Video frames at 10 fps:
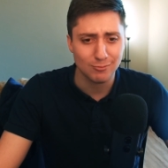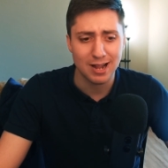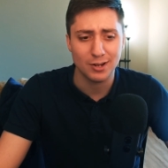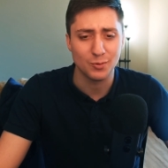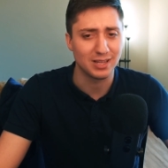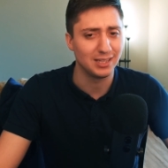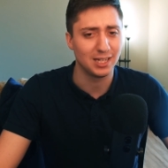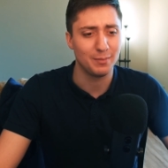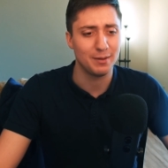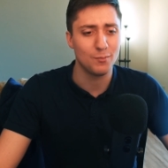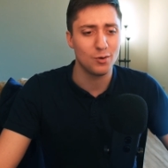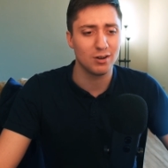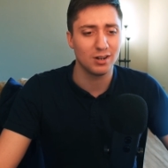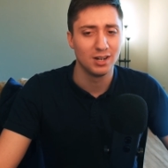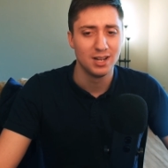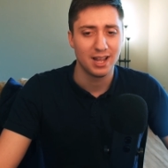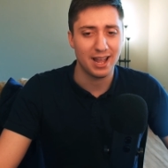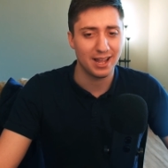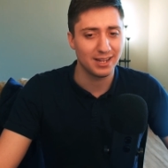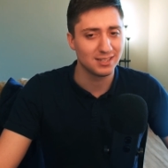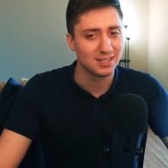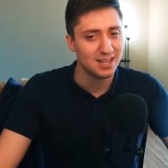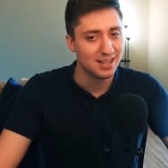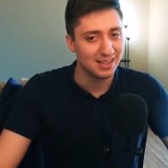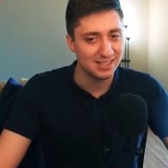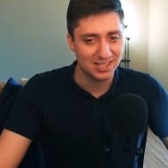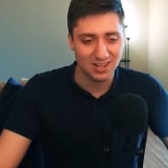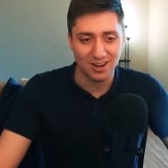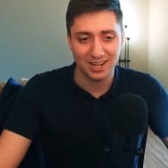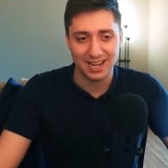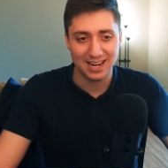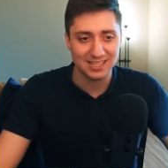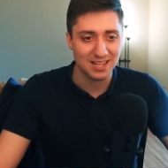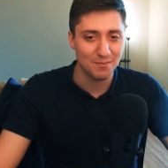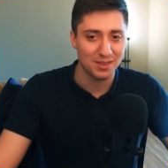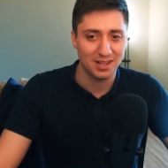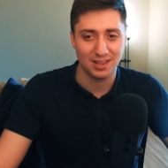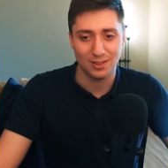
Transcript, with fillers: around with a little bit more and started getting something that